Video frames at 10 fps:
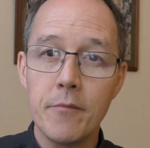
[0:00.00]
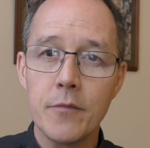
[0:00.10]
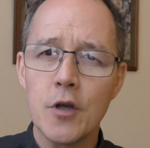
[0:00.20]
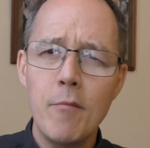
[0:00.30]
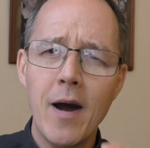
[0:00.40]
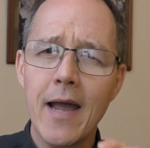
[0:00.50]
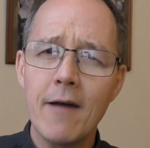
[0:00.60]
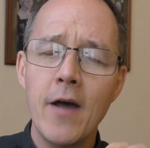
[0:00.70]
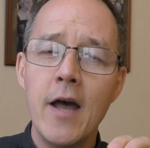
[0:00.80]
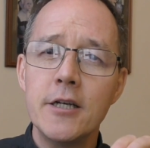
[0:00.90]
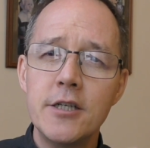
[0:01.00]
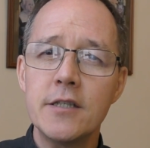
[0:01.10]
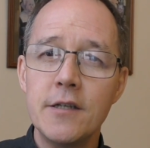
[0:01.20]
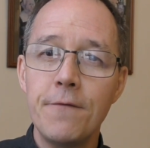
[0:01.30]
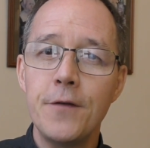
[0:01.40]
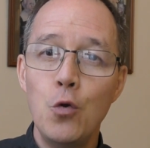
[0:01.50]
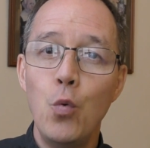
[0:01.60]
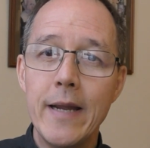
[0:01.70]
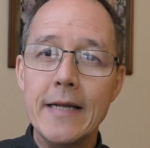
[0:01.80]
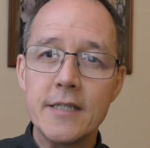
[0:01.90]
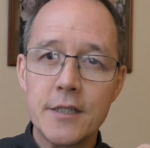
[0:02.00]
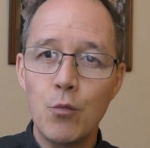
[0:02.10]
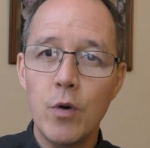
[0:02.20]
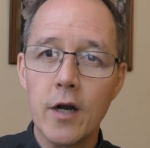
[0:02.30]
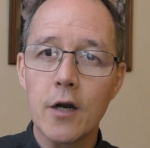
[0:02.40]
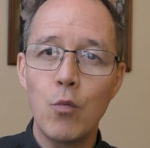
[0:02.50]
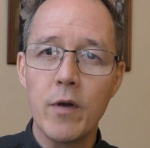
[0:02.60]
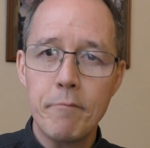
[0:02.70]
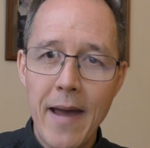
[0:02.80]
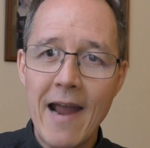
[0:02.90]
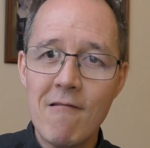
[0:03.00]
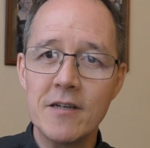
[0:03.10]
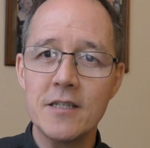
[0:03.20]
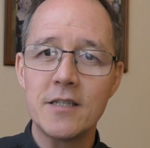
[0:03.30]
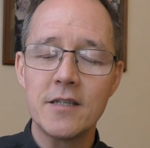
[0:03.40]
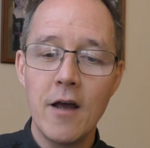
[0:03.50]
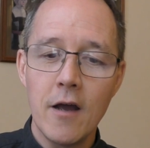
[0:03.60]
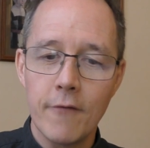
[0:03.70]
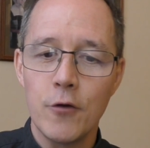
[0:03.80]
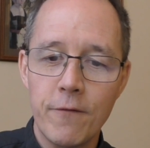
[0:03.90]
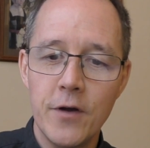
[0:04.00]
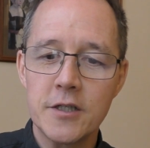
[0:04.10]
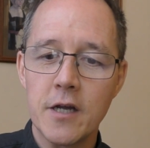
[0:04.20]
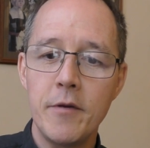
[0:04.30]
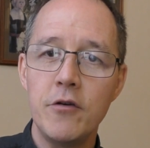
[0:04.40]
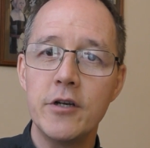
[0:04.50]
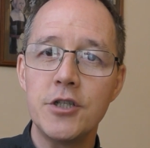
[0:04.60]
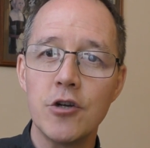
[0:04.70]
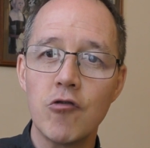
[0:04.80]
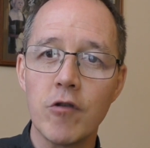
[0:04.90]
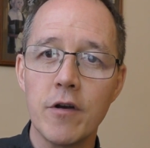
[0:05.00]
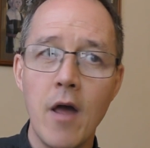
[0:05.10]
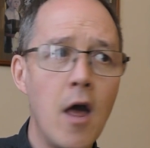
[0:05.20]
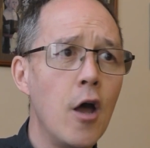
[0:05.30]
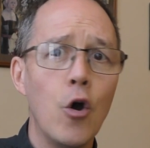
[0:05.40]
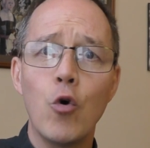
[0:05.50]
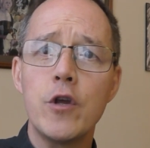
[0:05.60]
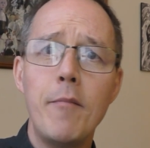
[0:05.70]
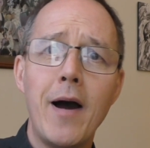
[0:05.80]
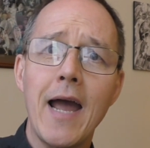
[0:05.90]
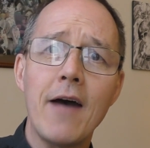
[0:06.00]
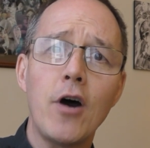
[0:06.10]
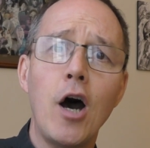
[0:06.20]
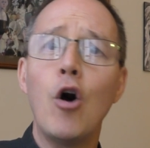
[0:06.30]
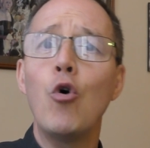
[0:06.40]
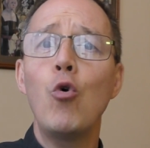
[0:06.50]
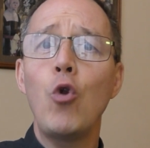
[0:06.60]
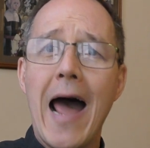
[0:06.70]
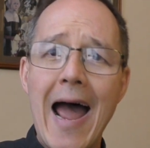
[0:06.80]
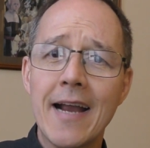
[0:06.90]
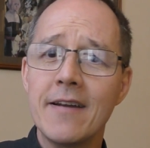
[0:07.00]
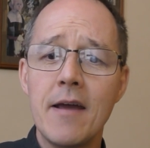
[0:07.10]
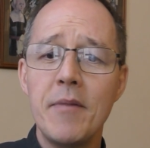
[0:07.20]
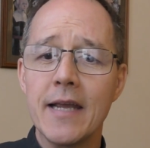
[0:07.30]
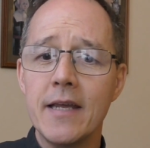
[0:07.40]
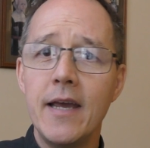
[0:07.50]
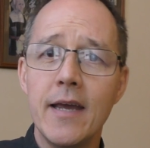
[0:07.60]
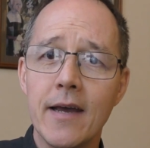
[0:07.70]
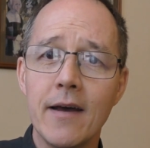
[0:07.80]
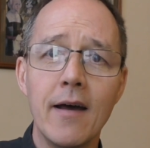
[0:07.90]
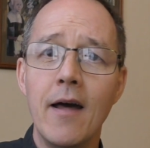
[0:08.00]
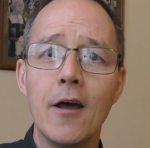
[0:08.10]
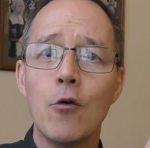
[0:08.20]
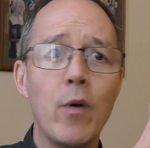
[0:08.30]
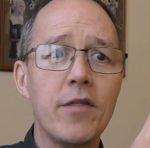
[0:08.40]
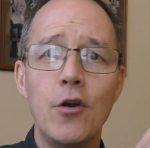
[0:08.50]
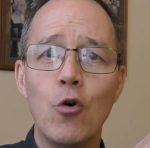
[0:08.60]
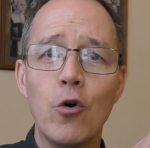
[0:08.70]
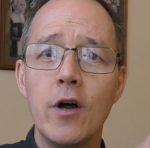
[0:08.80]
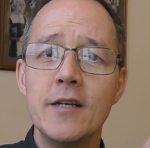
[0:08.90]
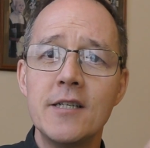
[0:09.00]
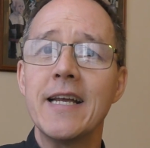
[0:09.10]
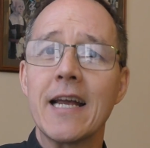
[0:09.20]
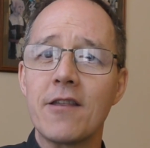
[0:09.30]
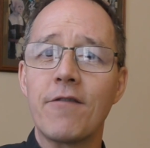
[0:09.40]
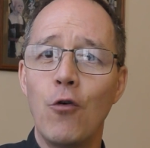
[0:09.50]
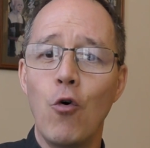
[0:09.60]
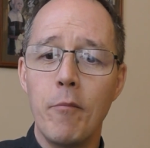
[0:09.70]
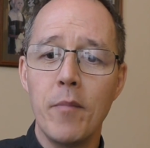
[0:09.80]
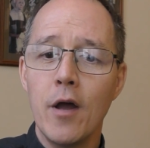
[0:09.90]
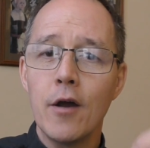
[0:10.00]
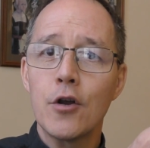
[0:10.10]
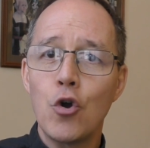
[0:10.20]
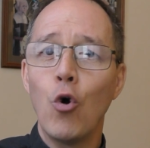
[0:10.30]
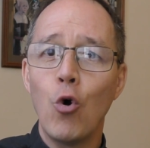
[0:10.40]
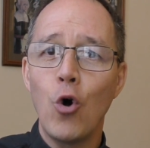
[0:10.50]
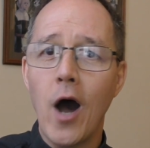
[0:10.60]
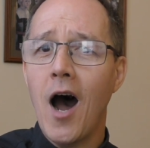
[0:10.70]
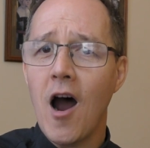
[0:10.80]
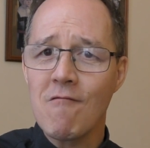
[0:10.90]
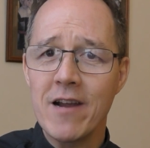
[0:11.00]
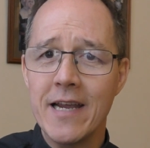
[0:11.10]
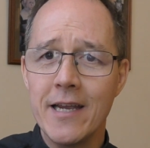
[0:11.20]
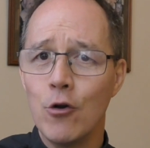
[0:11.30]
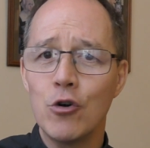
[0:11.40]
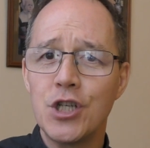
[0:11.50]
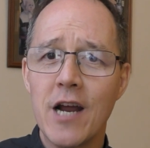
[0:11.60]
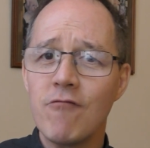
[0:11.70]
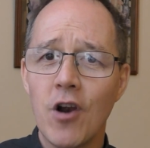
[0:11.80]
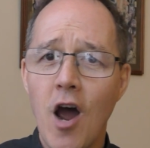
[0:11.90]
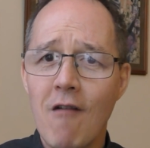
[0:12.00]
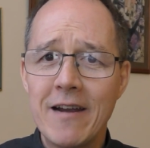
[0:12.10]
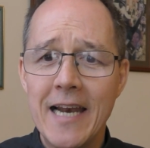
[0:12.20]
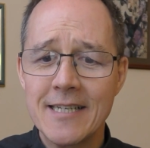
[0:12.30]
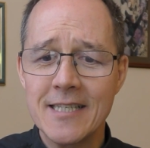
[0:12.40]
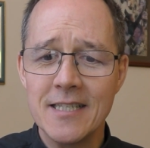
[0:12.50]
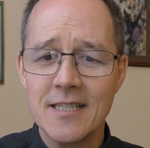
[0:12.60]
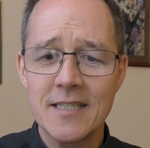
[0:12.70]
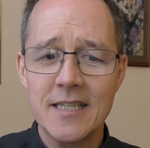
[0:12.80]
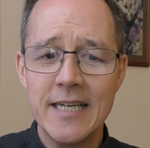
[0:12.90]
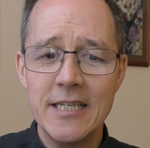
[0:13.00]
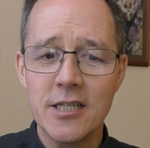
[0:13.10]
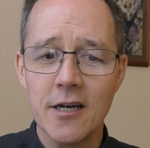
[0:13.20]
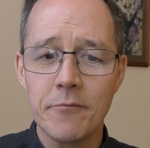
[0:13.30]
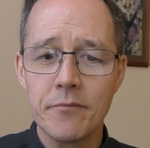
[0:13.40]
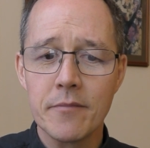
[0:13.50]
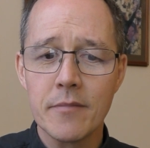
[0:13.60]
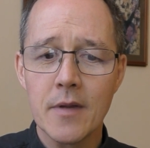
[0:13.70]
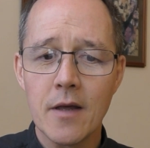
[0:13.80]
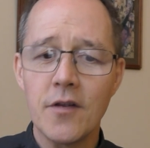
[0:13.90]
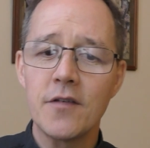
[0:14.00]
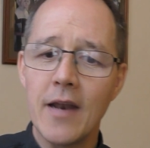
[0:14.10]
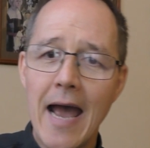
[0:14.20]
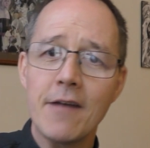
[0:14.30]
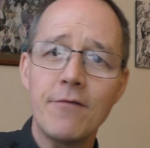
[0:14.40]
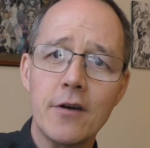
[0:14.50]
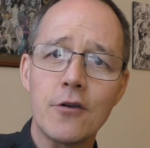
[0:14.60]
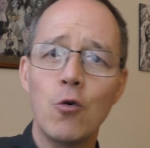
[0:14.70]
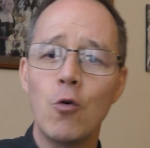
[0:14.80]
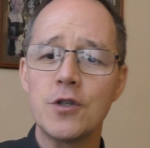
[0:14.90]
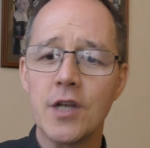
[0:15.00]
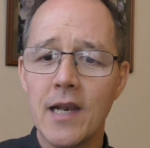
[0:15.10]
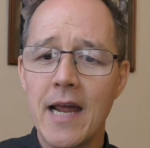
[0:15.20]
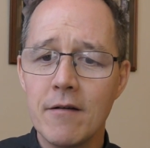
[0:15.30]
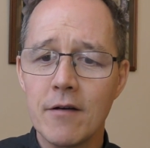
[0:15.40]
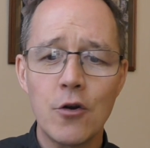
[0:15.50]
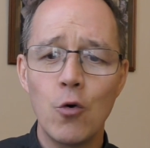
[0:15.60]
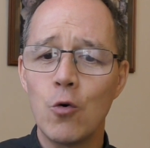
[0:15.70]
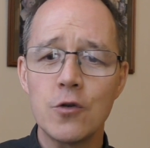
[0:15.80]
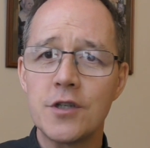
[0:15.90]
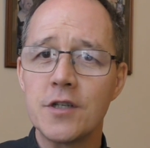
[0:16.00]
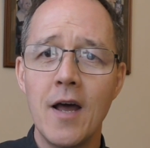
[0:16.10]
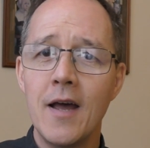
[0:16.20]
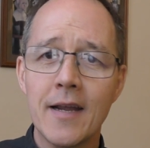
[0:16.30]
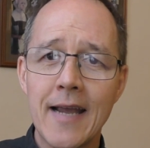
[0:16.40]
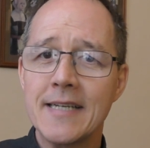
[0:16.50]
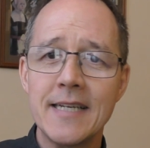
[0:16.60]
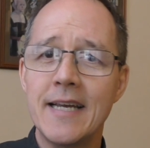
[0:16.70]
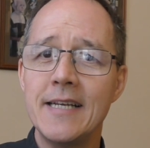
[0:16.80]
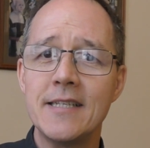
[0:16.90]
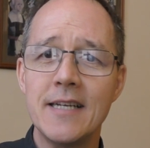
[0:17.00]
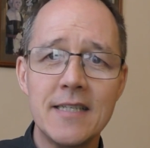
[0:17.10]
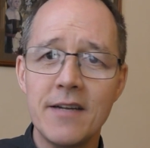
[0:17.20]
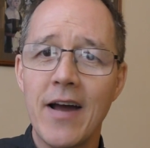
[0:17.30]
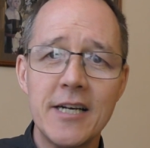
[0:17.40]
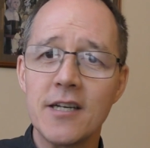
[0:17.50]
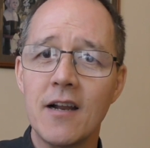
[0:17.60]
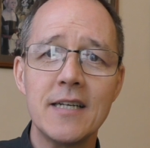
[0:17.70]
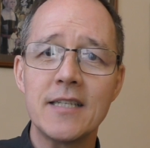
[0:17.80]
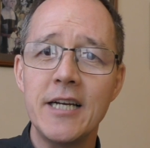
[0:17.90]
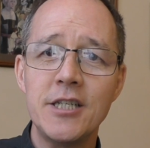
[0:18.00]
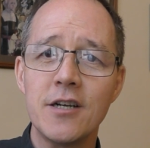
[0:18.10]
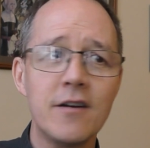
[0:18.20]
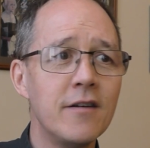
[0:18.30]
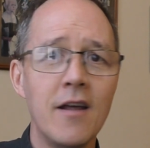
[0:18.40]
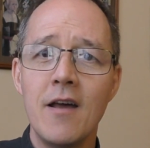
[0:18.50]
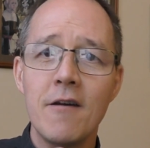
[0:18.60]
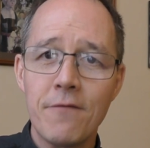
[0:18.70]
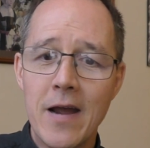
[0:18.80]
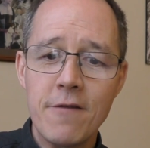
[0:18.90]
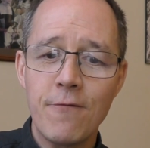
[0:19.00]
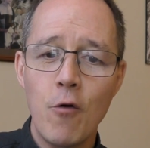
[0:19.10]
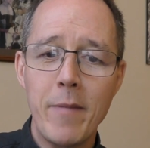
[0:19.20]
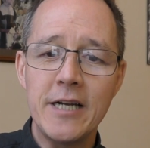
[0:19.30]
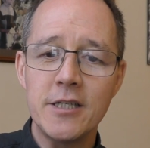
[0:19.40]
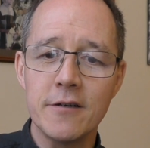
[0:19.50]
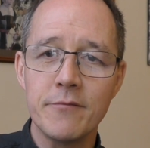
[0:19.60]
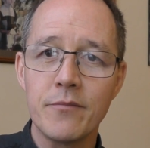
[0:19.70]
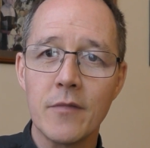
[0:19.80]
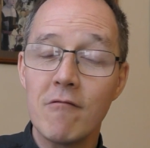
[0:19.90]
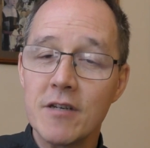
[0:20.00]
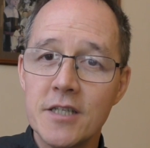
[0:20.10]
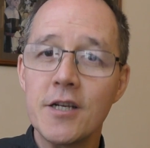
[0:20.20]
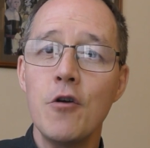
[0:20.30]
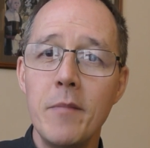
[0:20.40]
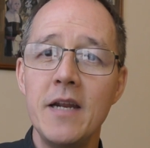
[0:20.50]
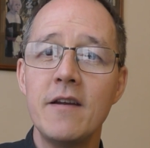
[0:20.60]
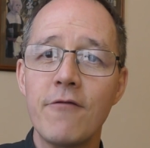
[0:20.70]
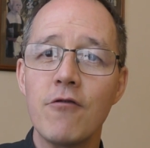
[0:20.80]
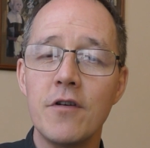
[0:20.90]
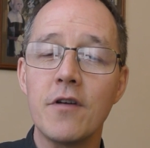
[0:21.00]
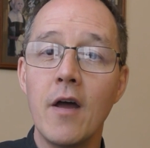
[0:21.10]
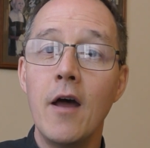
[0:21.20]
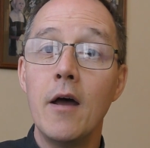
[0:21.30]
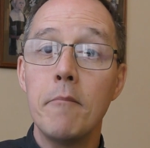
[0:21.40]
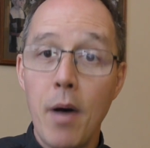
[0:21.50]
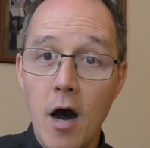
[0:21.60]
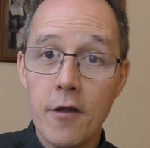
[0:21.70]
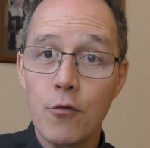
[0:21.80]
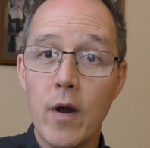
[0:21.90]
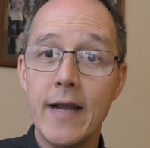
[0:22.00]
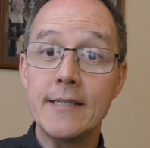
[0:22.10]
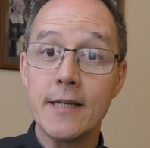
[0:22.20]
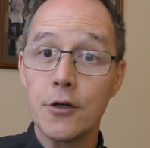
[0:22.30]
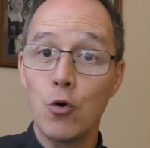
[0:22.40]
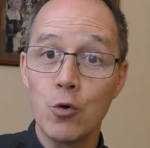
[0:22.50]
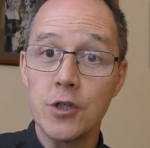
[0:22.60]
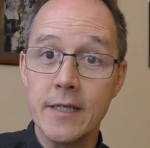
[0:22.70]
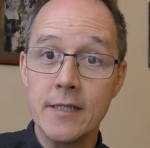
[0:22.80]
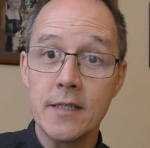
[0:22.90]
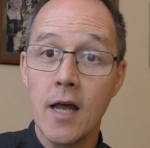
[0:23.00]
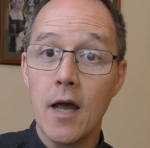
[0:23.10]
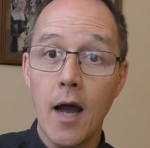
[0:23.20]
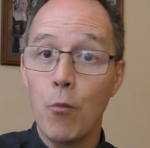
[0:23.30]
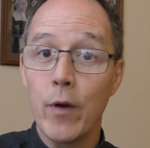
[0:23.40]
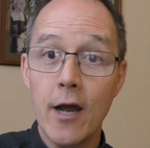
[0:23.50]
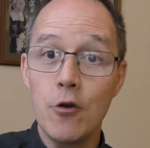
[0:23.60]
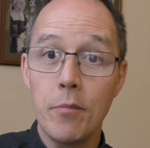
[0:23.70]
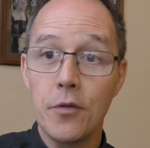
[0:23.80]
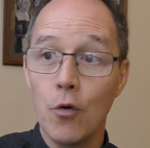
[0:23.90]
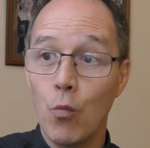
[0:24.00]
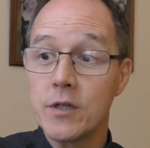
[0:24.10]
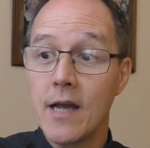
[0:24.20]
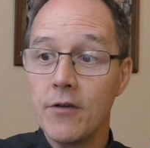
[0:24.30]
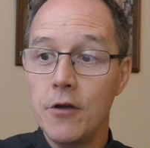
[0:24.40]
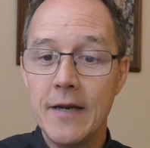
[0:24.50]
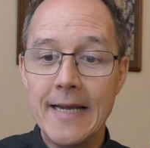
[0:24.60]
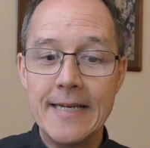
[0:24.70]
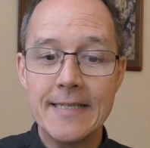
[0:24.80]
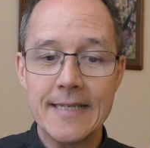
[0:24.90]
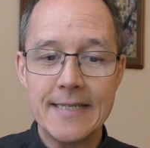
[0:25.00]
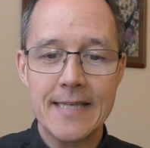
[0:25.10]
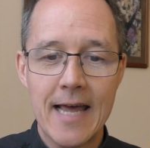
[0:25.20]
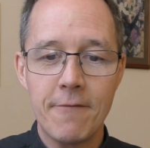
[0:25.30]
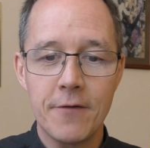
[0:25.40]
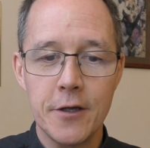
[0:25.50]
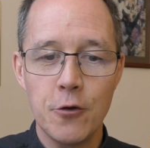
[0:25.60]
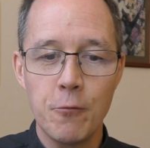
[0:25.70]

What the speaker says: You might have just a few weeks to work with parents of your First Communion children, or you might have a whole academic year with your 6th form core RE, your general RE lessons as a teacher. There's an Advent course, a Lent course, catechesis, evangelization, faith formation. There are so many different pathways and courses, and we hope that whatever you need is there for you.